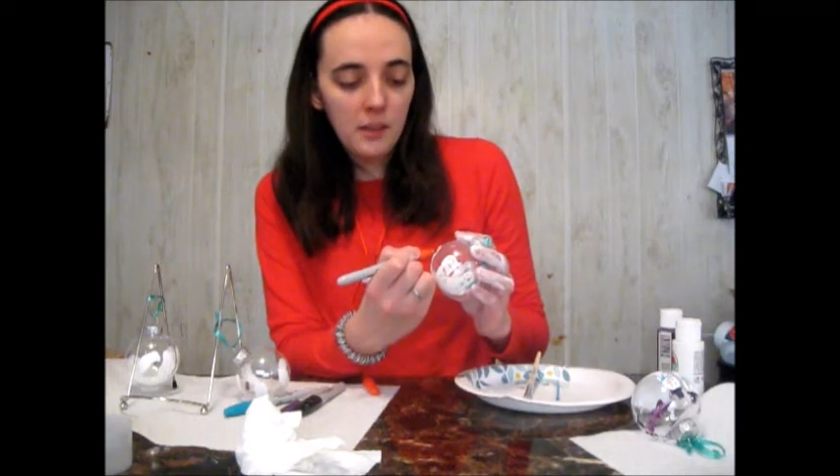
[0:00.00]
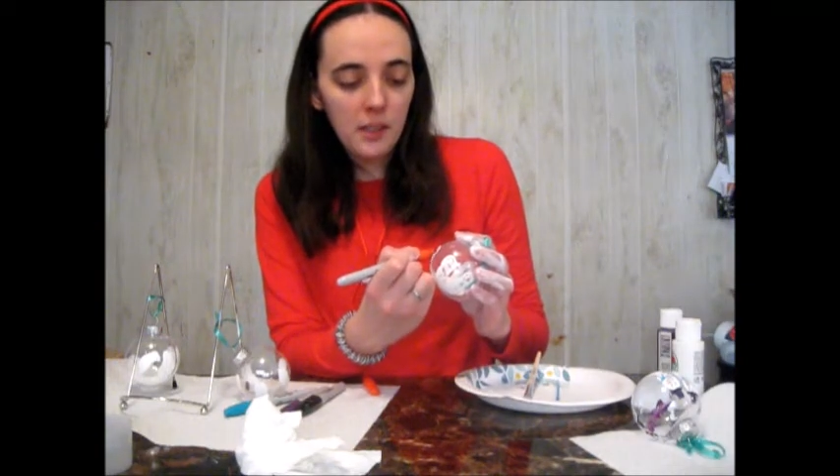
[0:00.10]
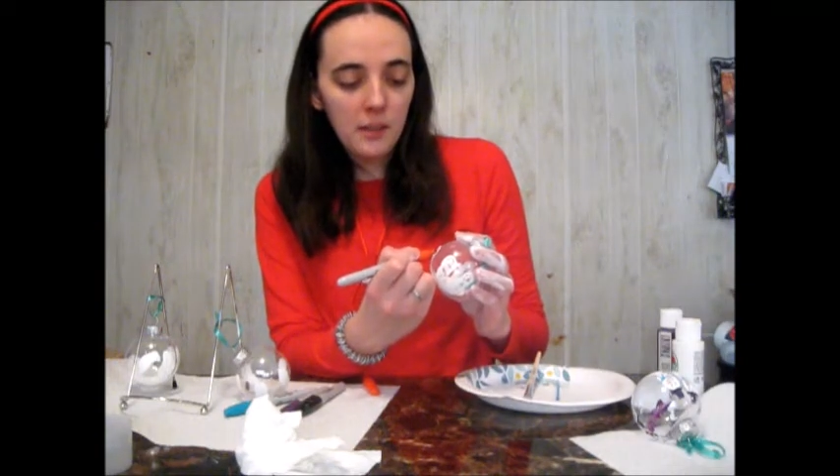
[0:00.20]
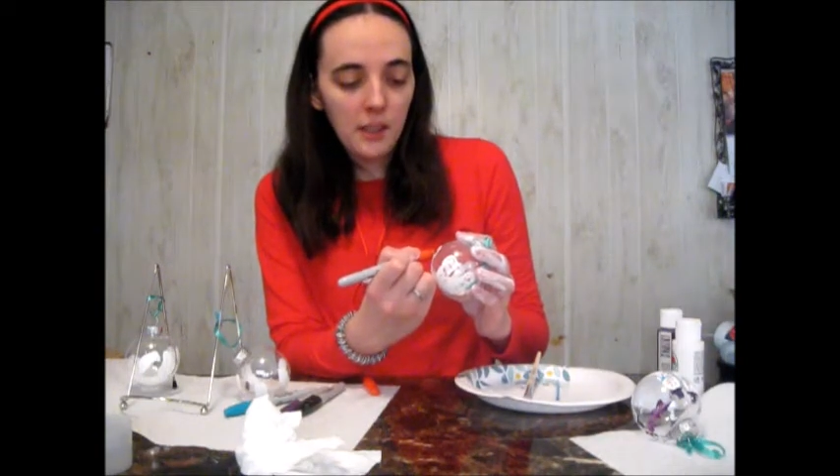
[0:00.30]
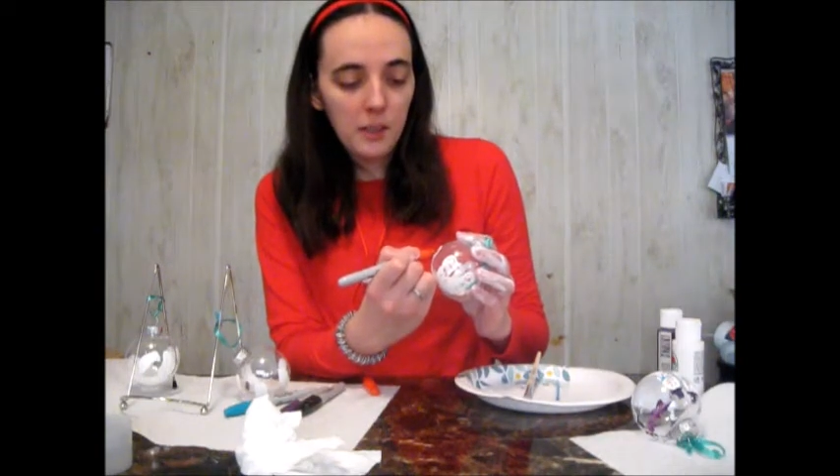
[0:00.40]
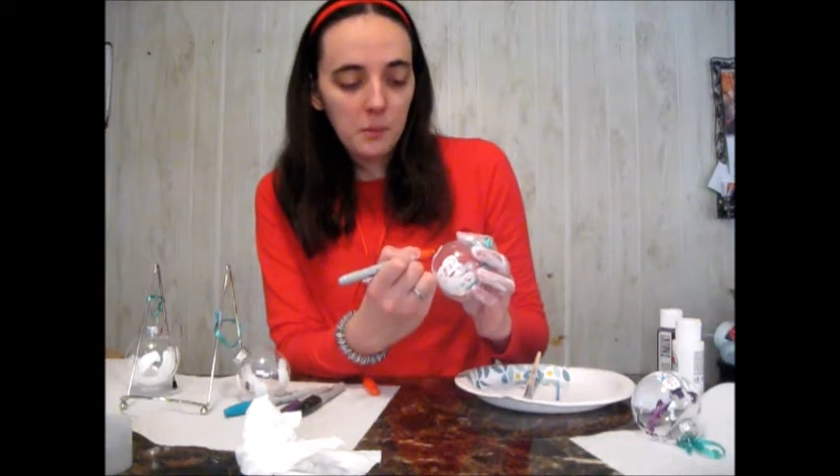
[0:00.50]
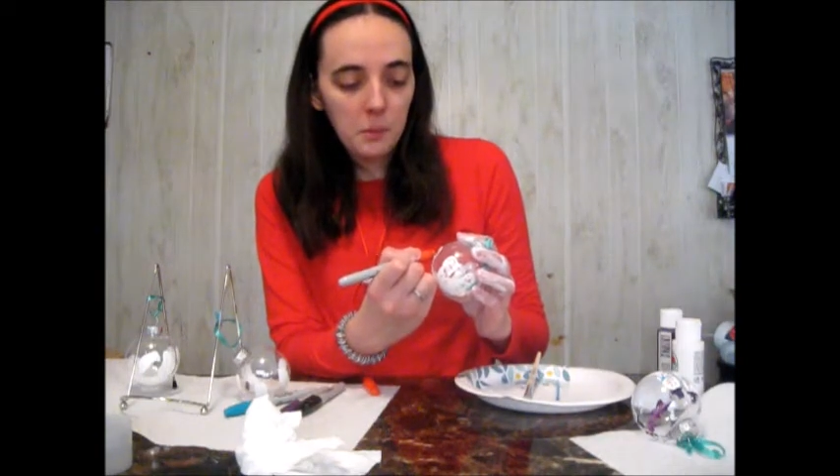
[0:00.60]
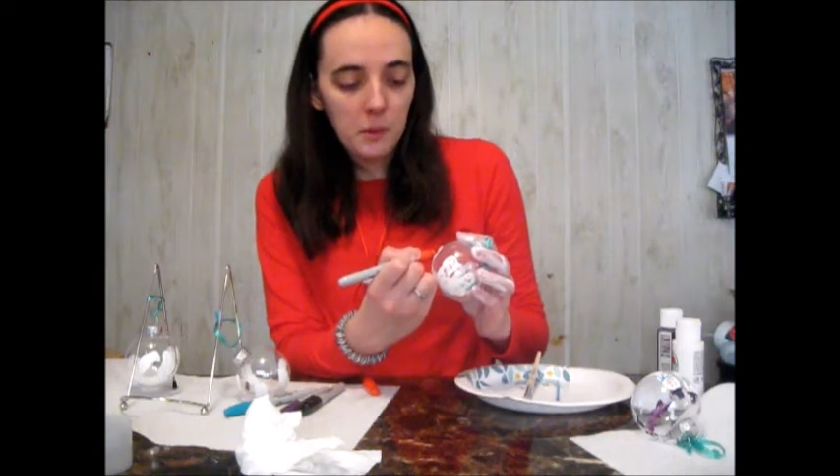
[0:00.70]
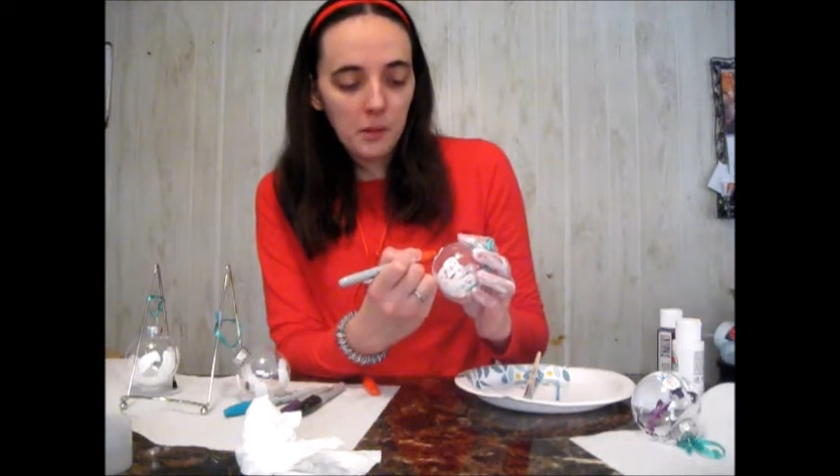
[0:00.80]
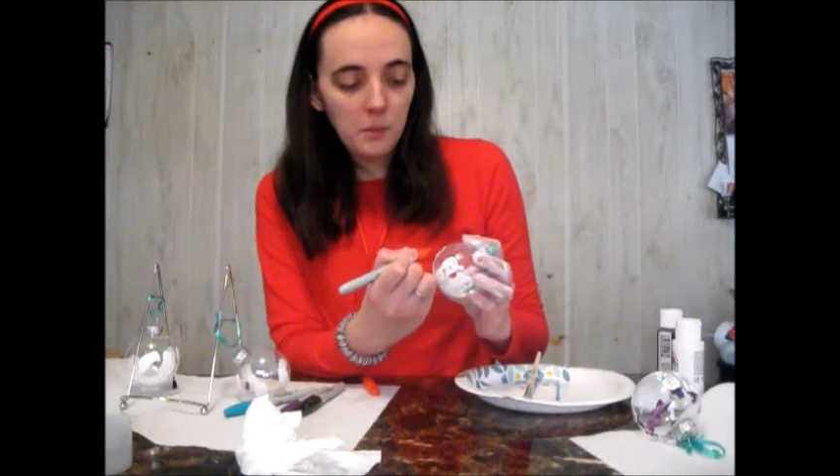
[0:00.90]
theory it would
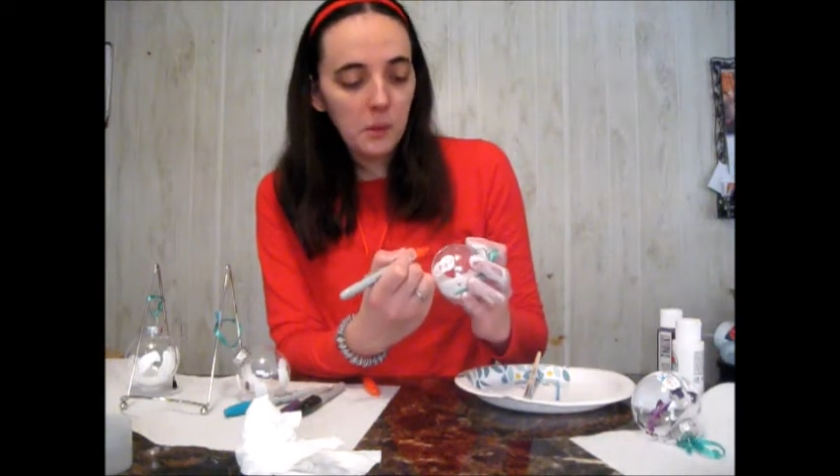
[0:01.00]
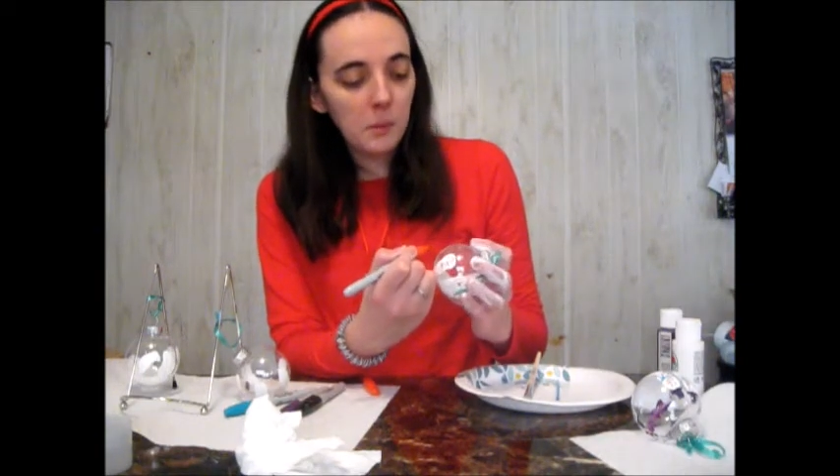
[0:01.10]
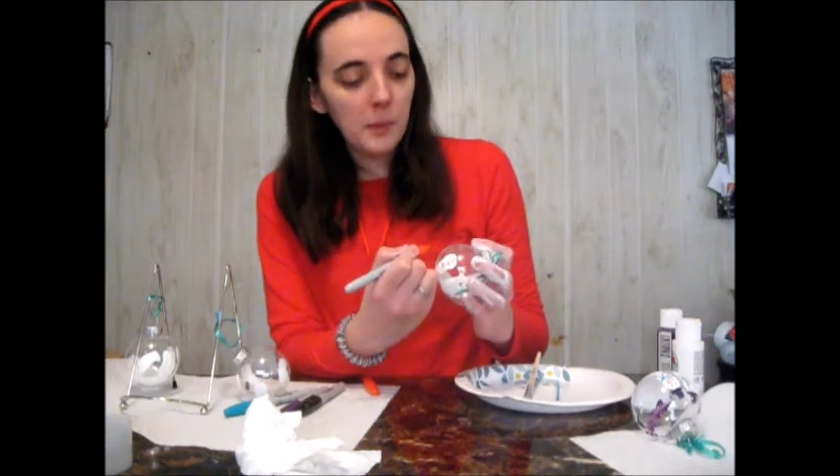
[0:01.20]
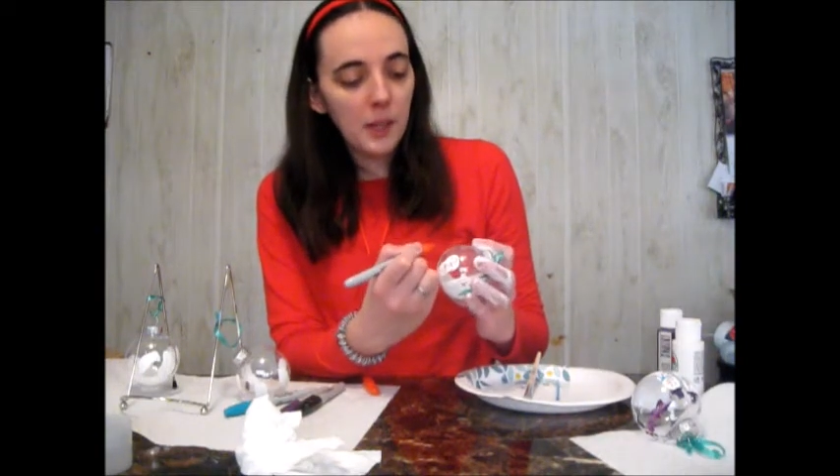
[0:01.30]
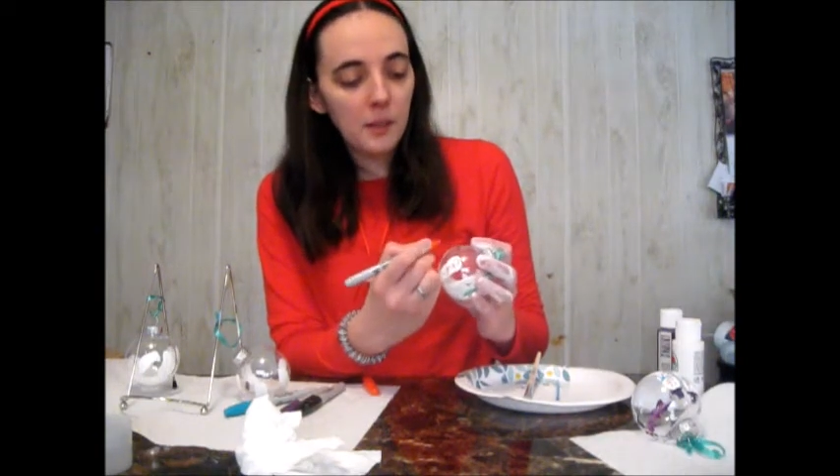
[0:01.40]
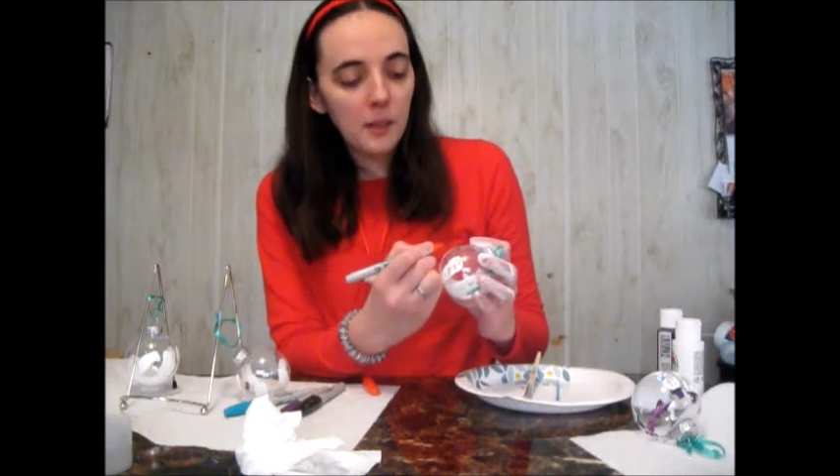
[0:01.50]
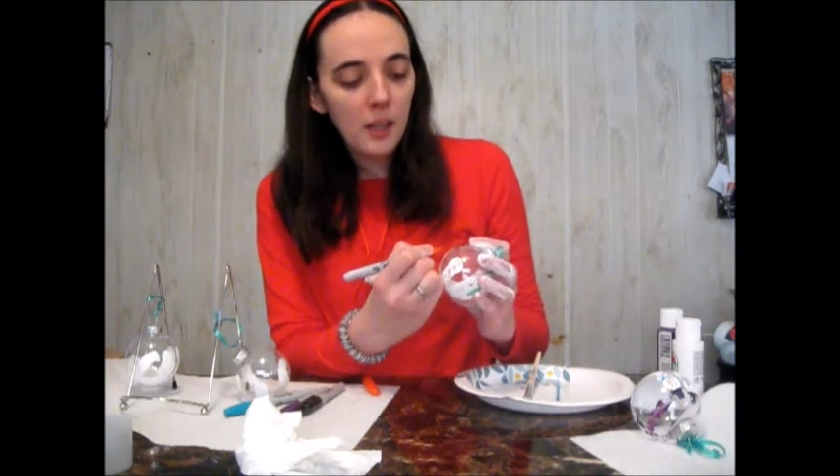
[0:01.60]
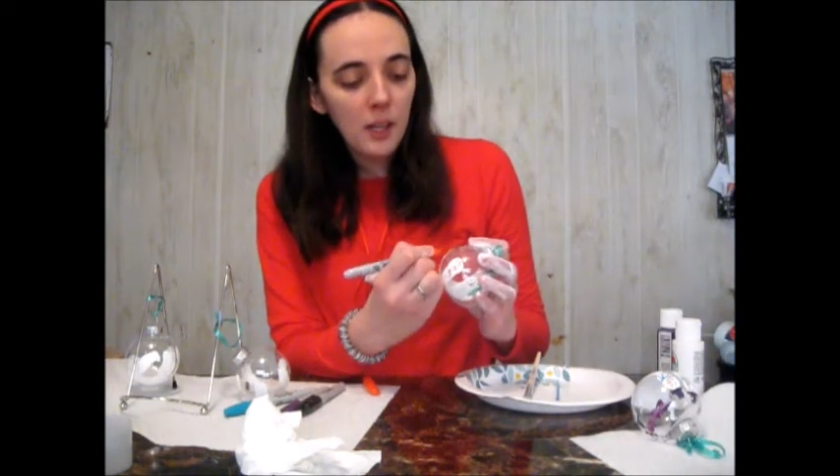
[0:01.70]
probably work better.